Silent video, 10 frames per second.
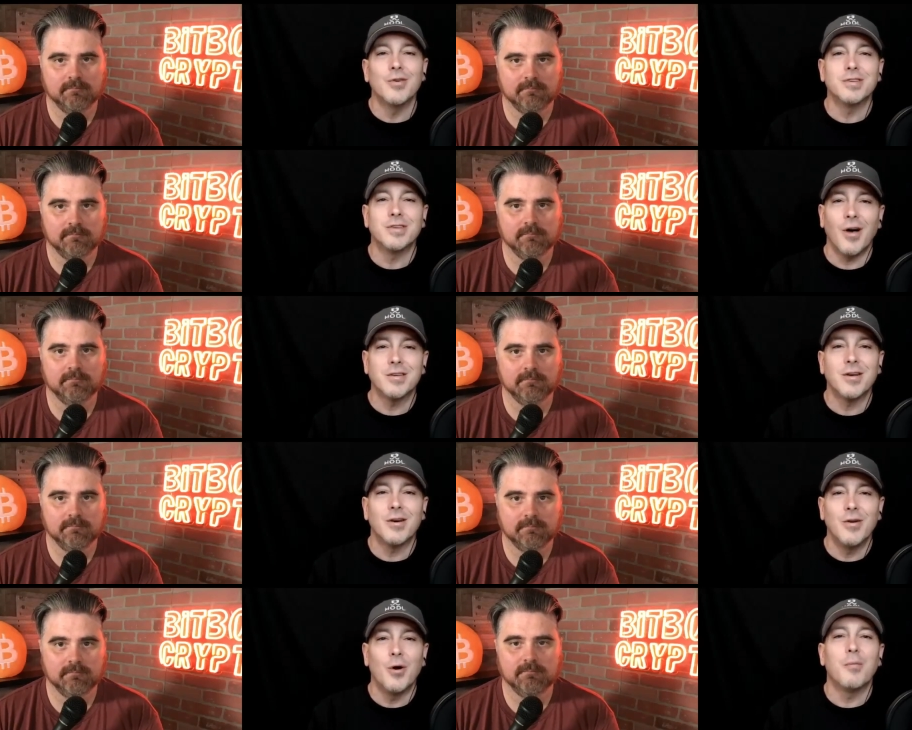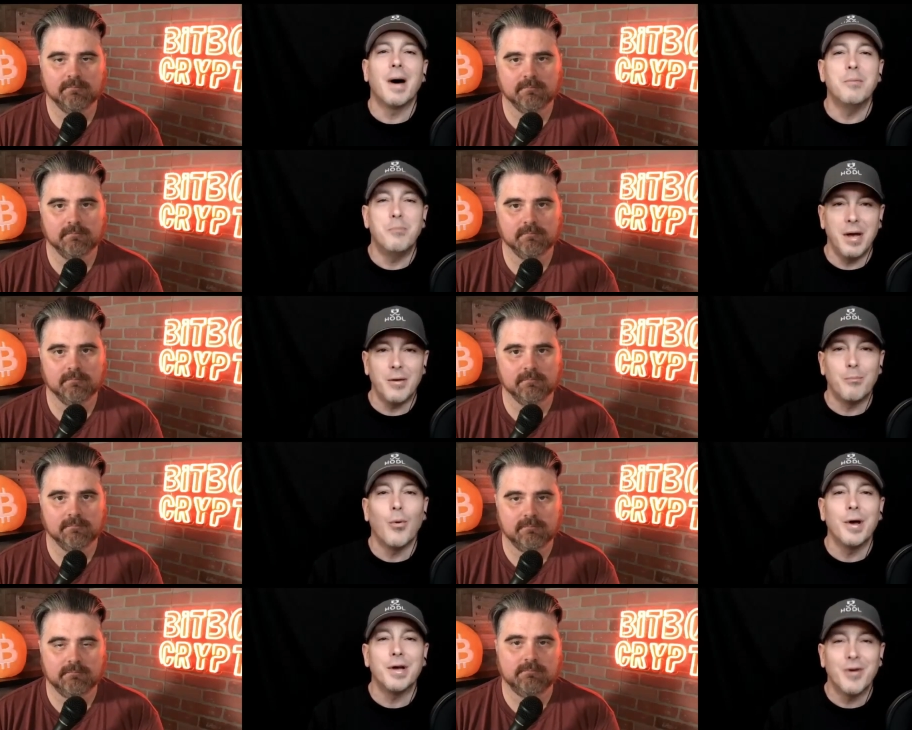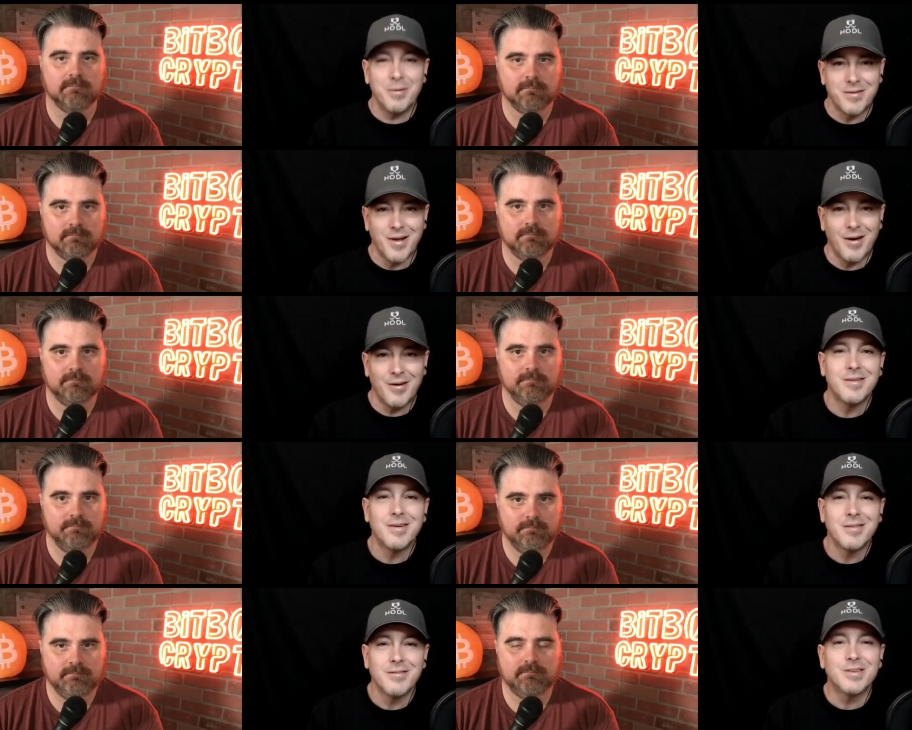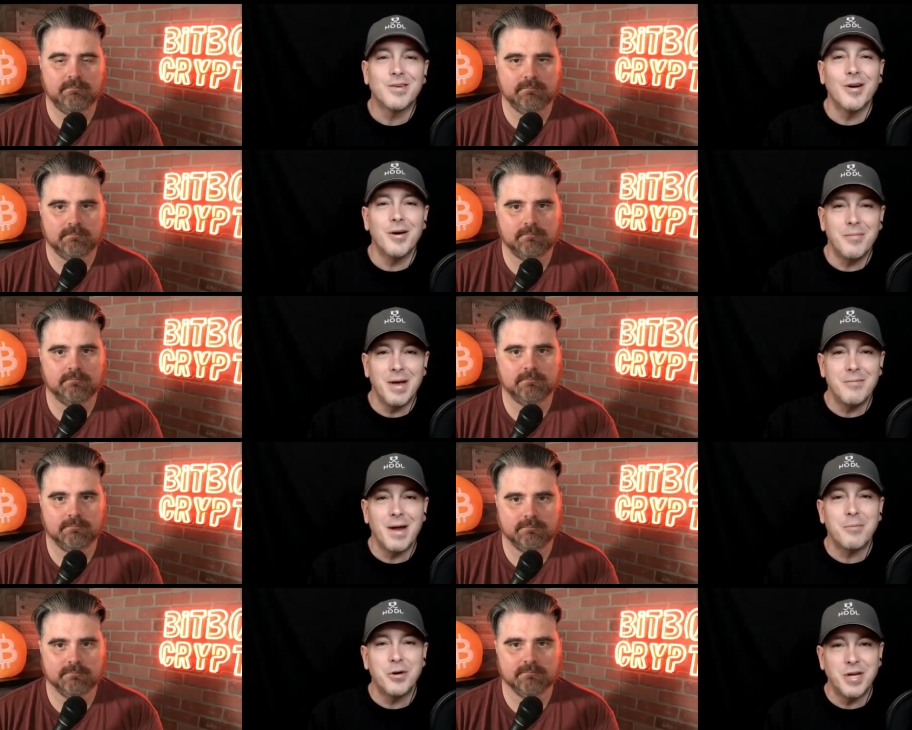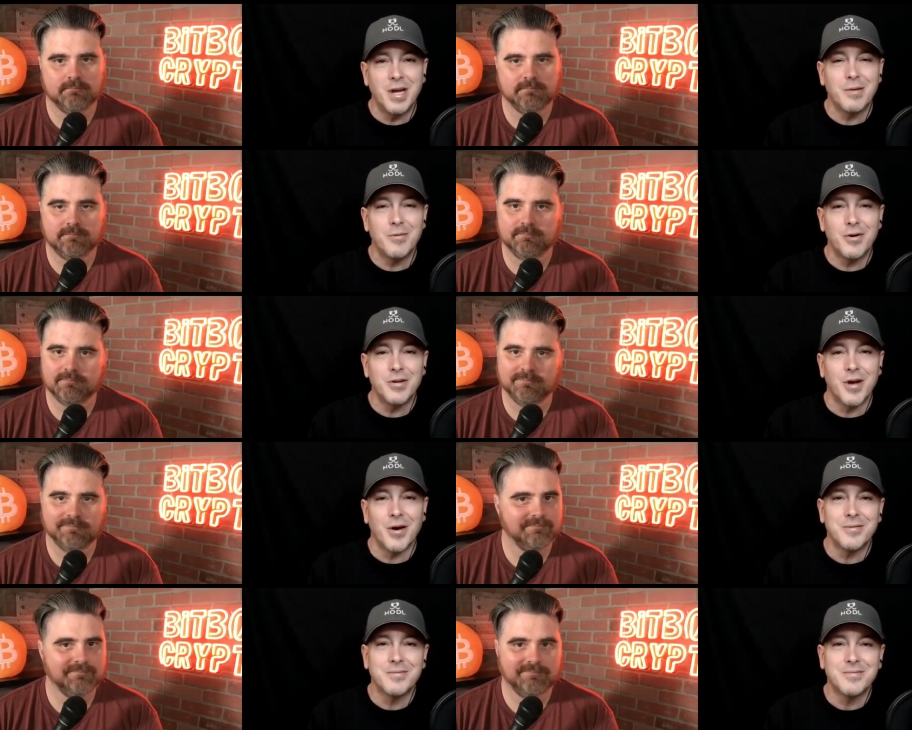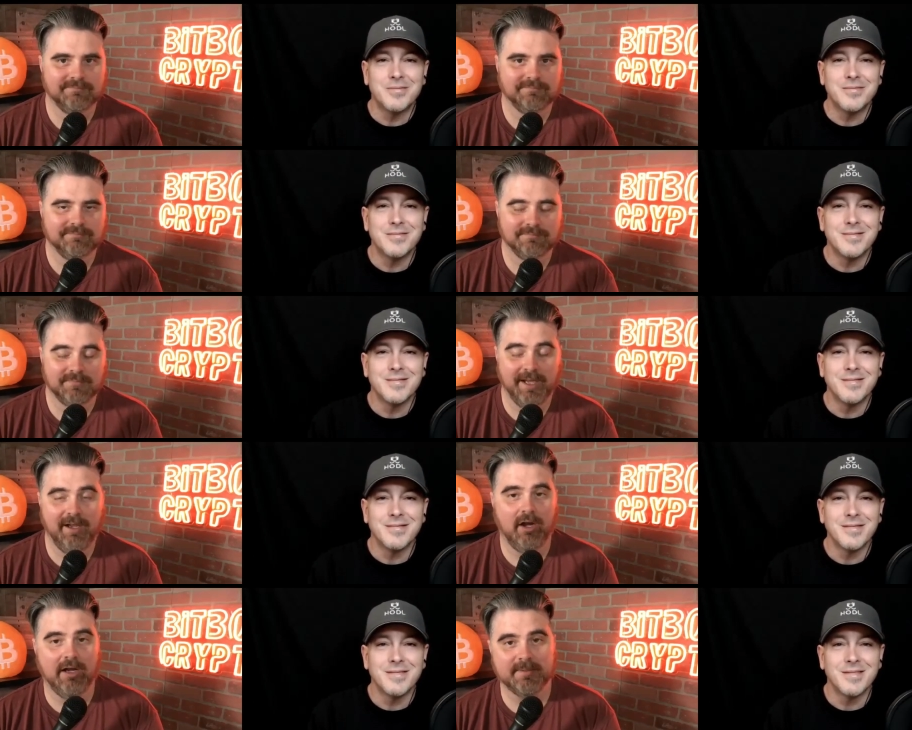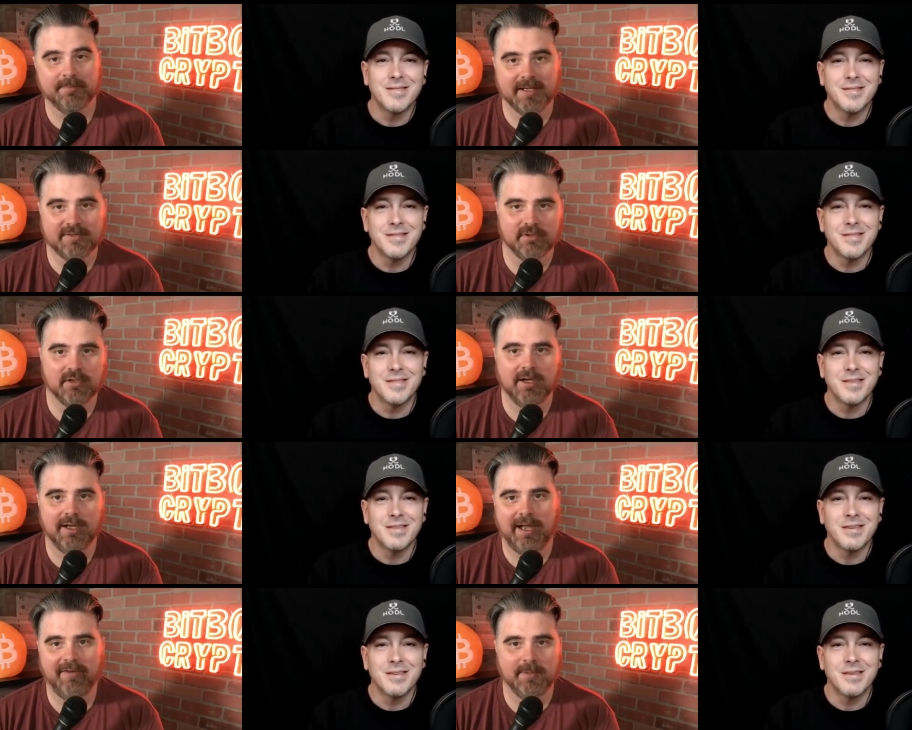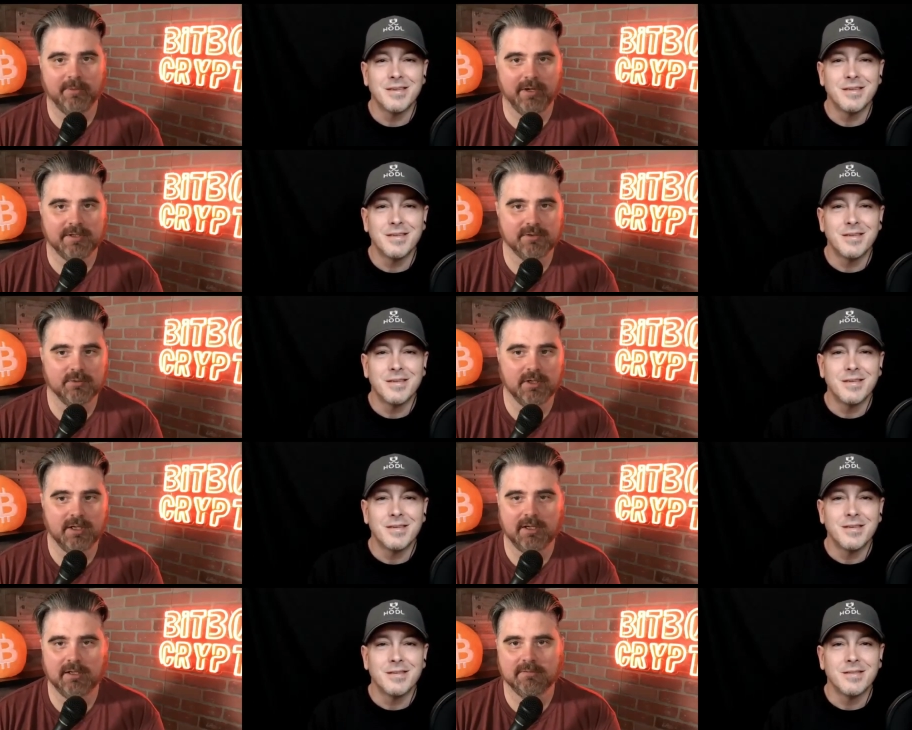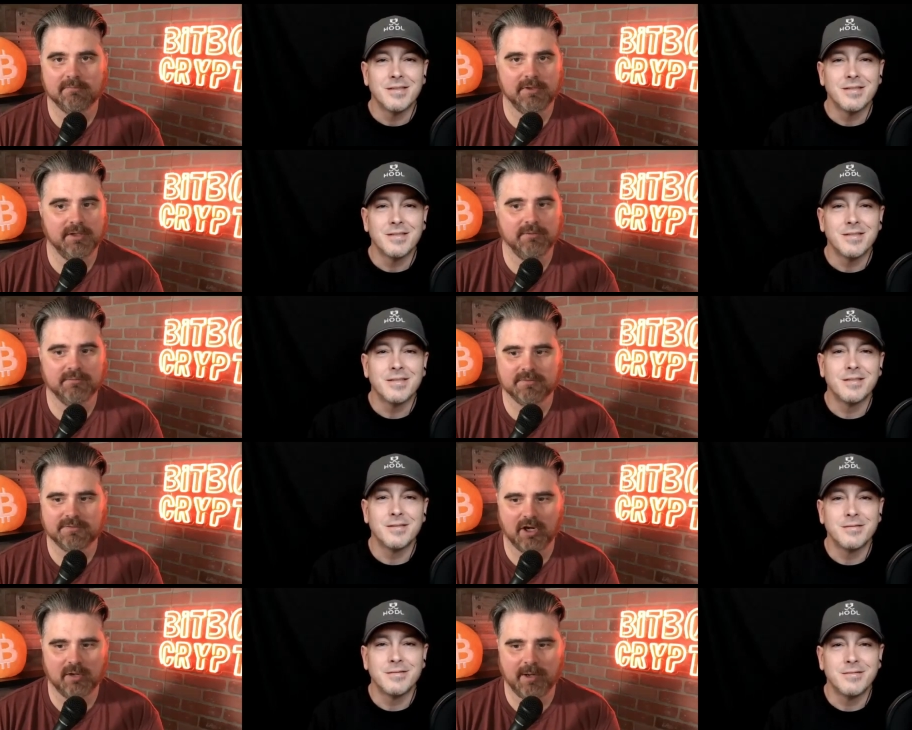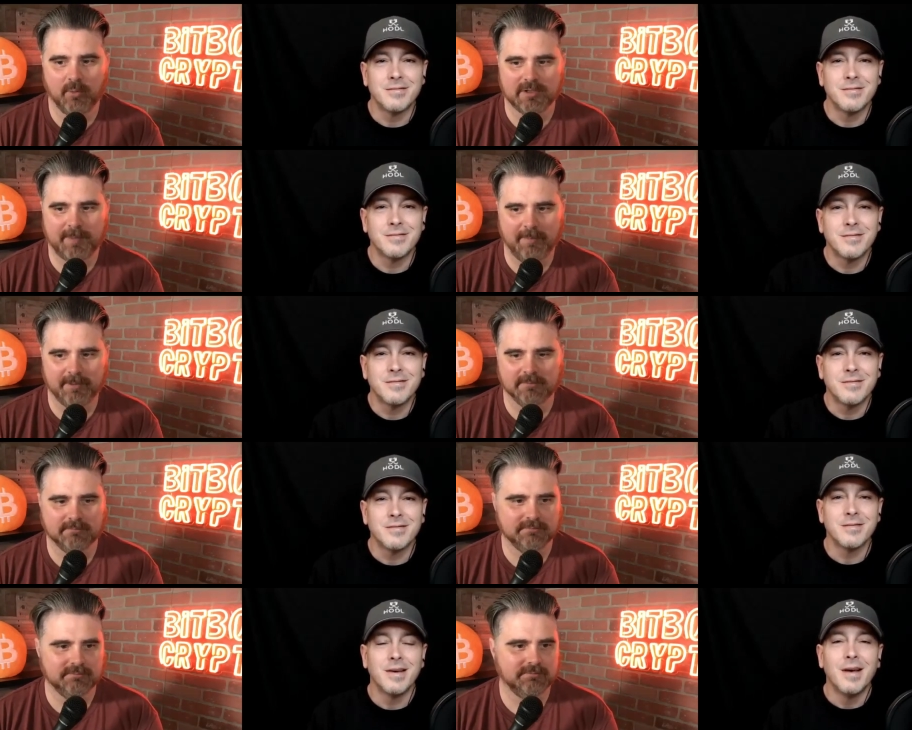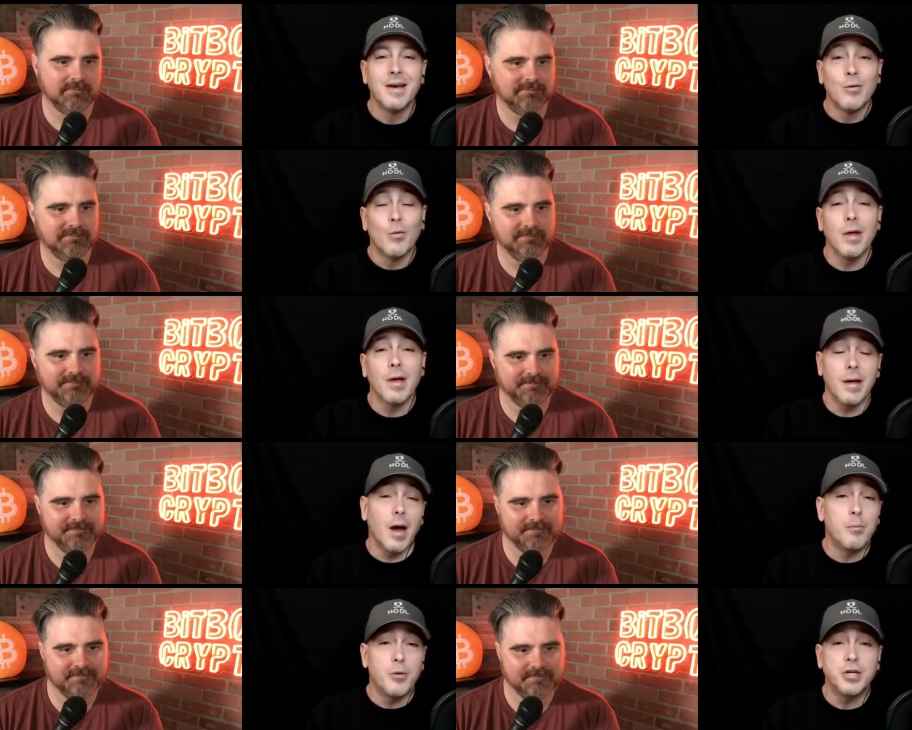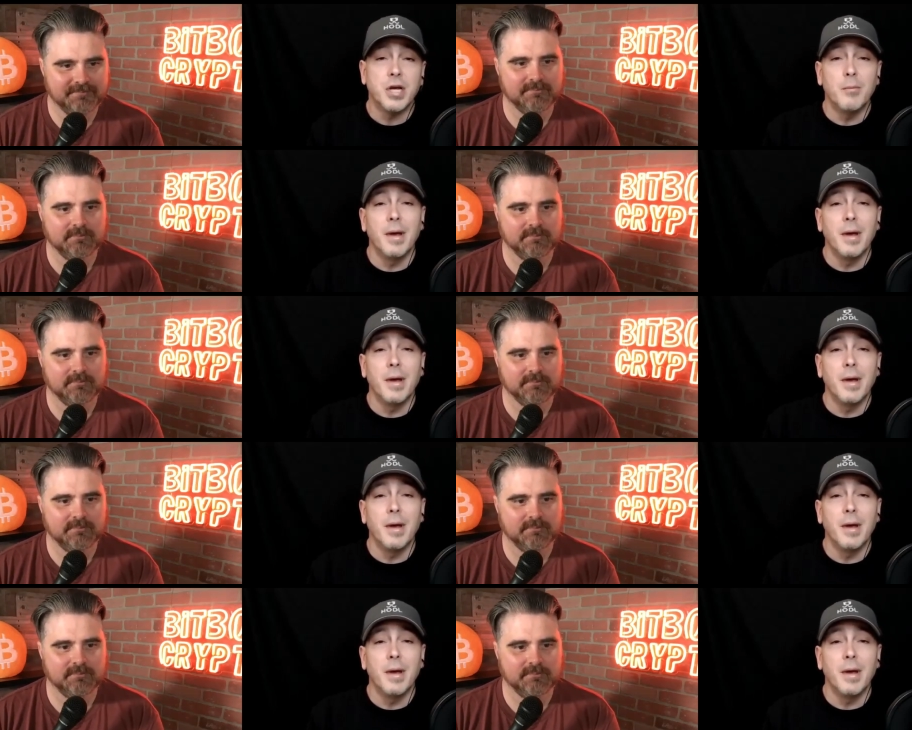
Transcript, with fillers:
Speaker 1: who is also known by BitBoy Crypto. What's going on, Ben, man? I appreciate you coming on the show.
Speaker 2: Yeah, awesome. Thanks for having me, Ray, to, talk about what's popping. Well,
Speaker 1: I appreciate you